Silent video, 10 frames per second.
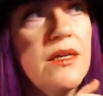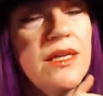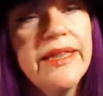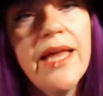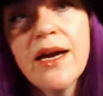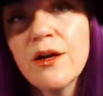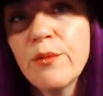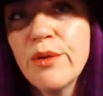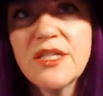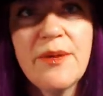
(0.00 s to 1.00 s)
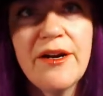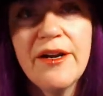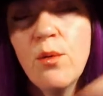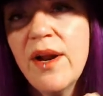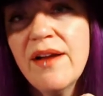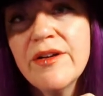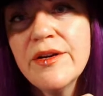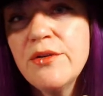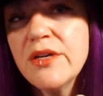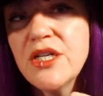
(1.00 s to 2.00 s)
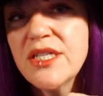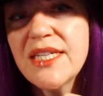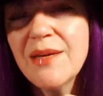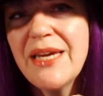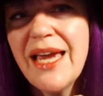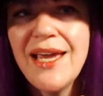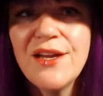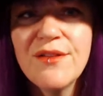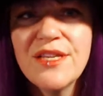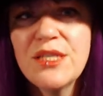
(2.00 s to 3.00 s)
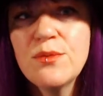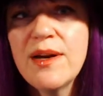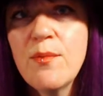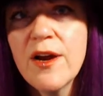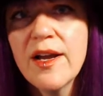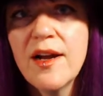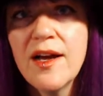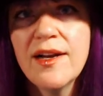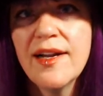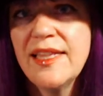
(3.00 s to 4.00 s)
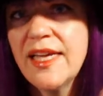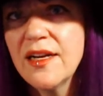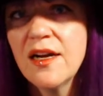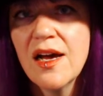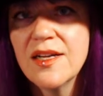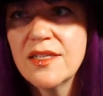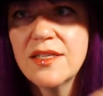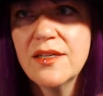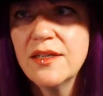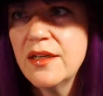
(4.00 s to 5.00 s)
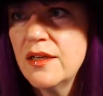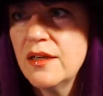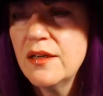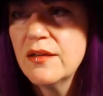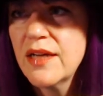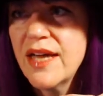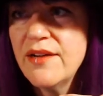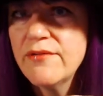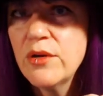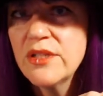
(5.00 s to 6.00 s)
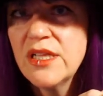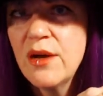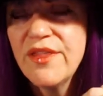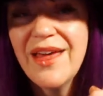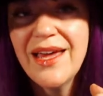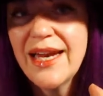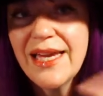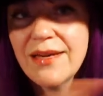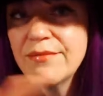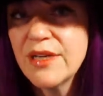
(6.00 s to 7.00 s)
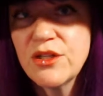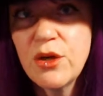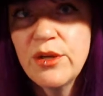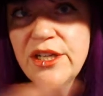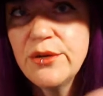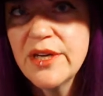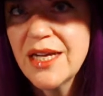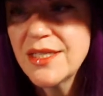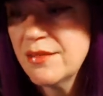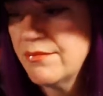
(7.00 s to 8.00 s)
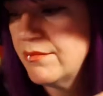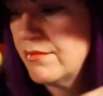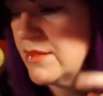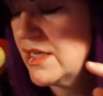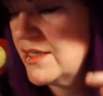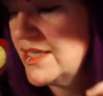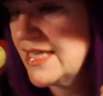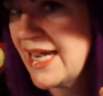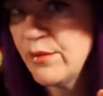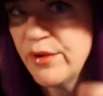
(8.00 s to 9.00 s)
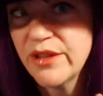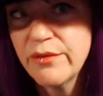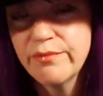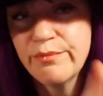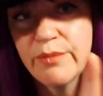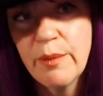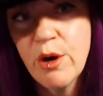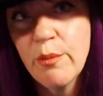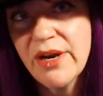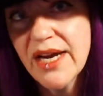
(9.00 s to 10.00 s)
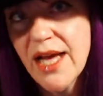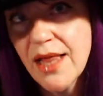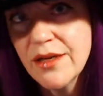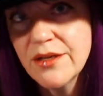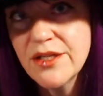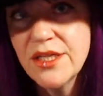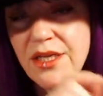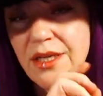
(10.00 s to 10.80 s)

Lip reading: luck, or prosperity, or whatever, you can just tell me, hey, you know, this is what I'm working on, and I'd like a goddess that kind of goes along with that, and I can totally do a custom design with the appropriate colors.